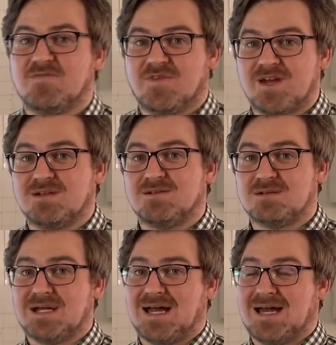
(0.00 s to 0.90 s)
to fail.
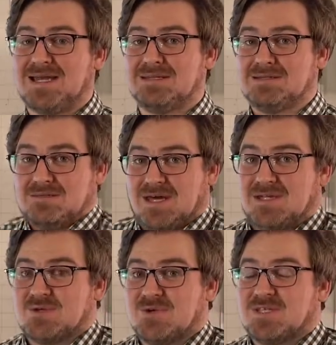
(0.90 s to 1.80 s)
And that
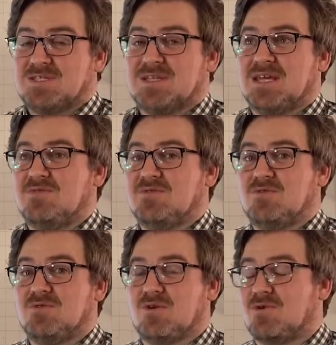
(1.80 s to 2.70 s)
is going to save
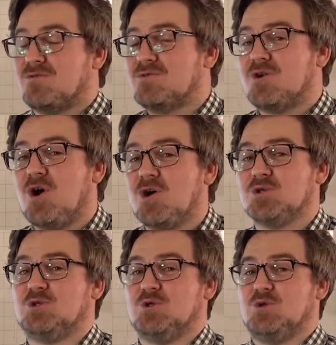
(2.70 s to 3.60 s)
you or
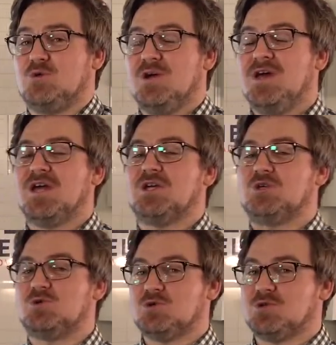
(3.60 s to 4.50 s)
cost you a
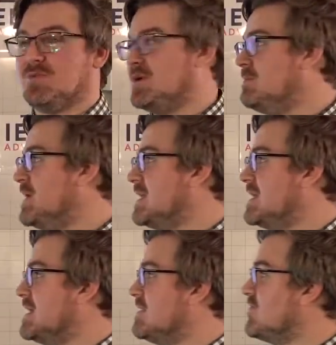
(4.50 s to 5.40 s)
huge amount of money
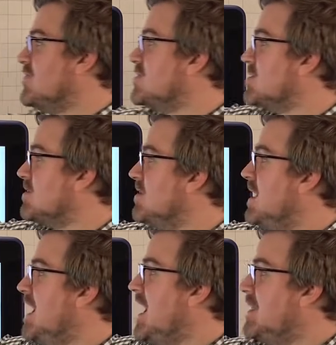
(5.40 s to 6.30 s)
in the future.
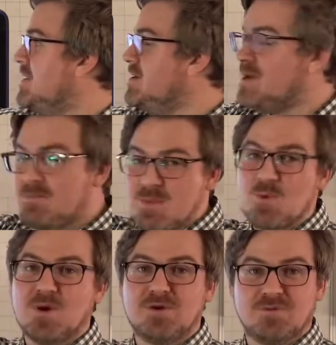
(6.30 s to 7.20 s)
And the number
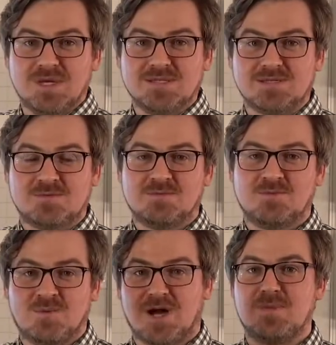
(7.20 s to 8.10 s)
one reason
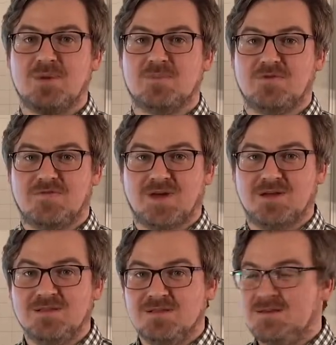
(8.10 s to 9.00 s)
why people
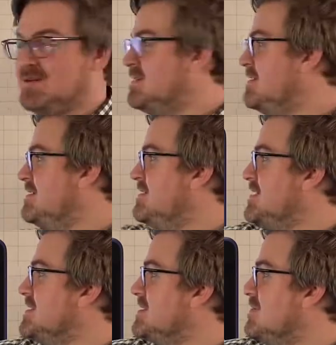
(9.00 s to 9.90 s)
fail,
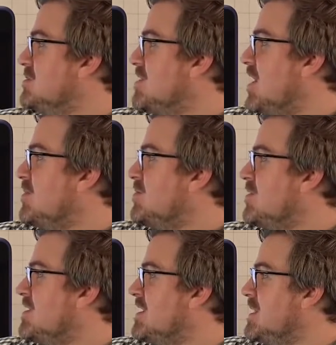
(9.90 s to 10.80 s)
this is the most common
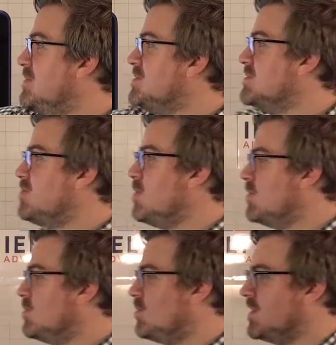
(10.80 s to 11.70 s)
one and the most
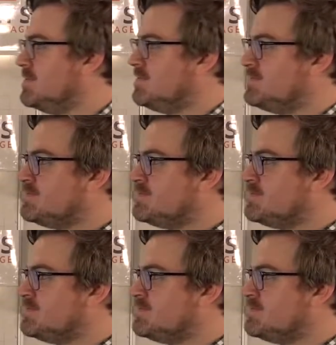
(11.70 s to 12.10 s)
important one,